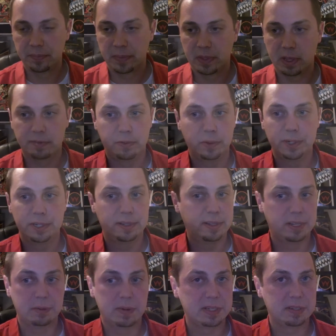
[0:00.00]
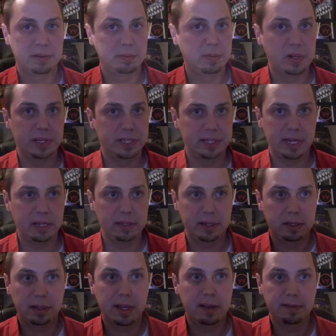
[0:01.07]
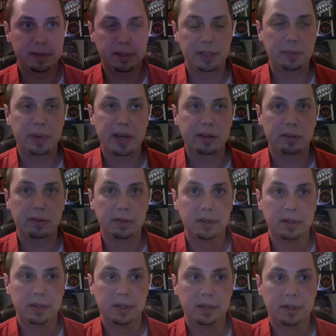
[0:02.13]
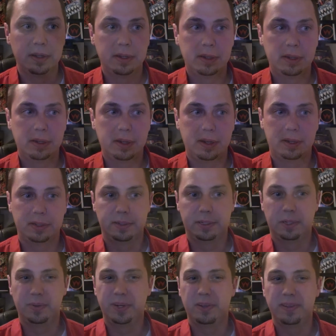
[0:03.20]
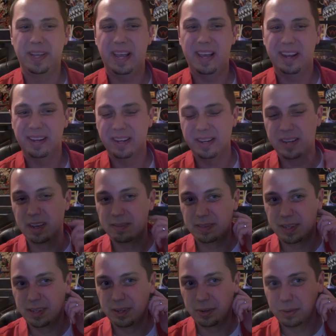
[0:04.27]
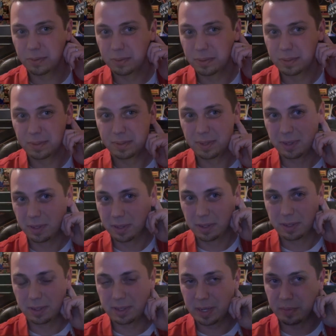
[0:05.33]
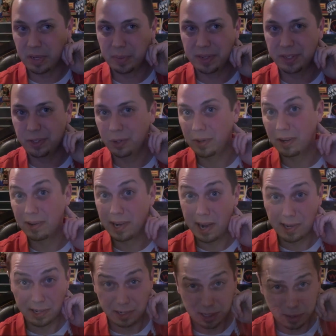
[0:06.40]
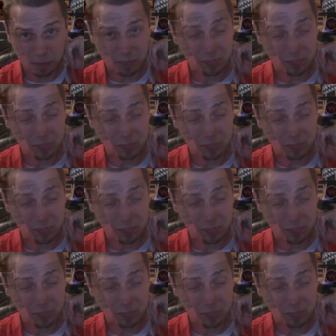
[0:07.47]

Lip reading: Unfortunately, there wasn't much saline left in the bottle, so we only had enough to do like maybe 2 irrigations.